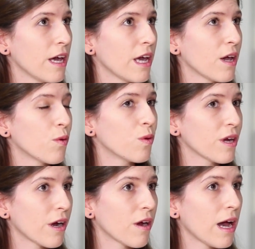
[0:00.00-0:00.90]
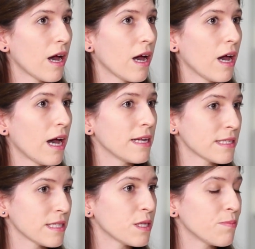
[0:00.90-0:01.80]
We are
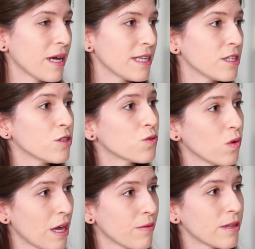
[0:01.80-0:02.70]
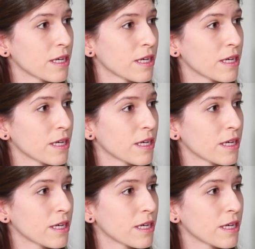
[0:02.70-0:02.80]
anticipating 2 label